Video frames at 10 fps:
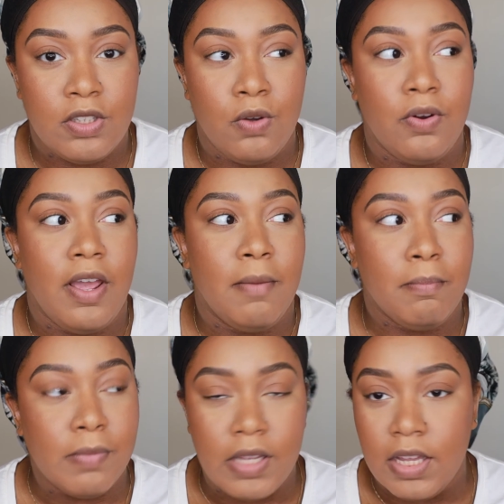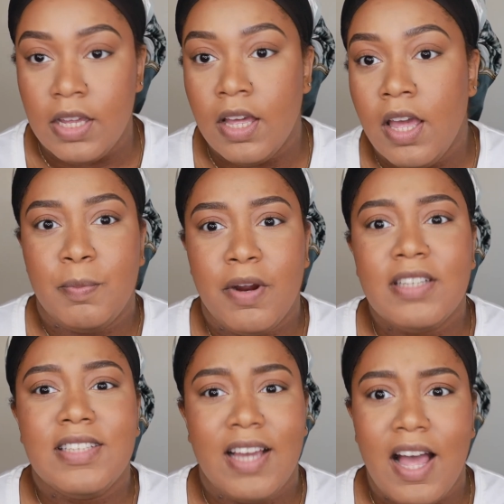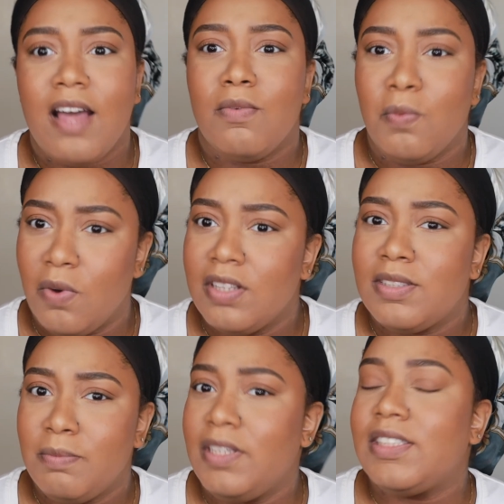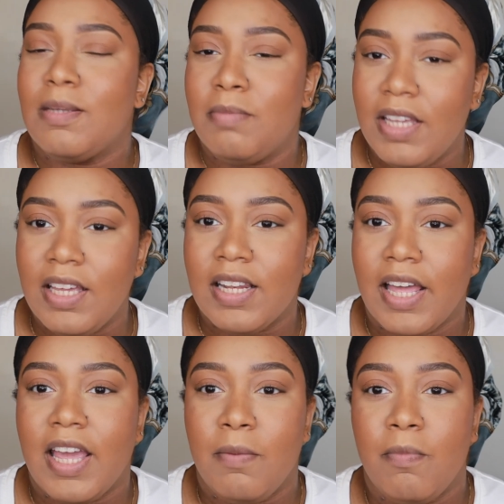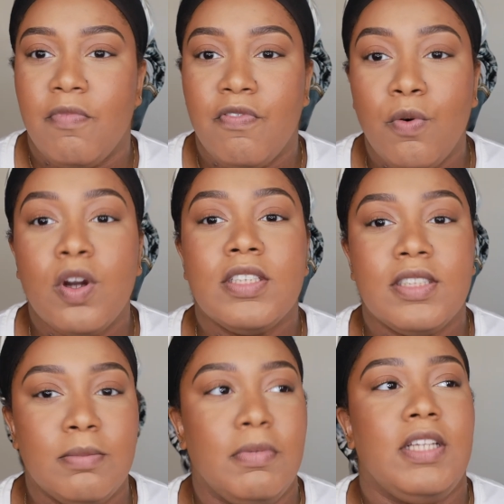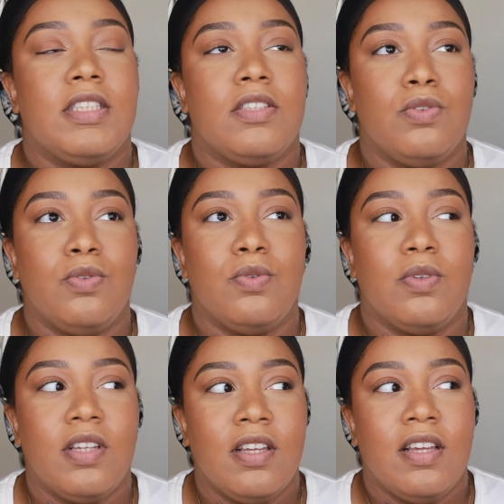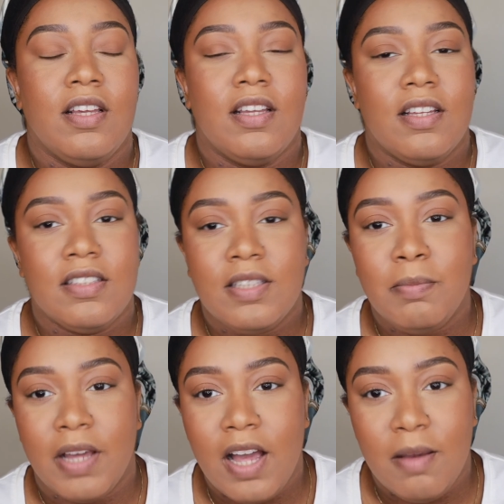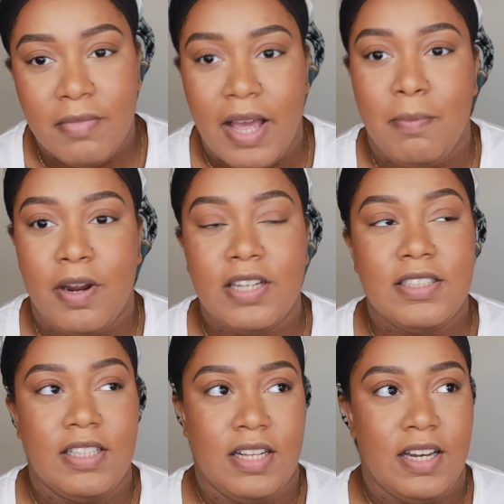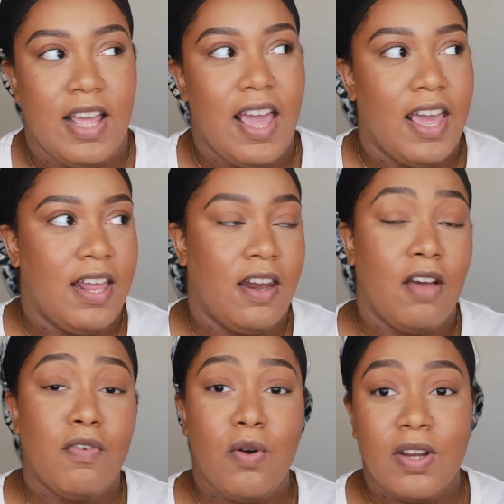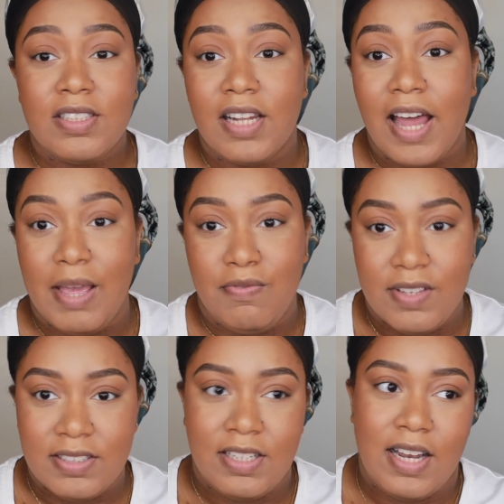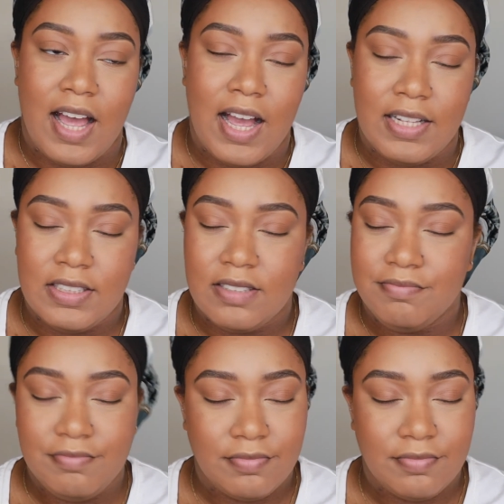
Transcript: zone and be the person God wants me to be. Like, it forced me to to become that person. And of course, life is not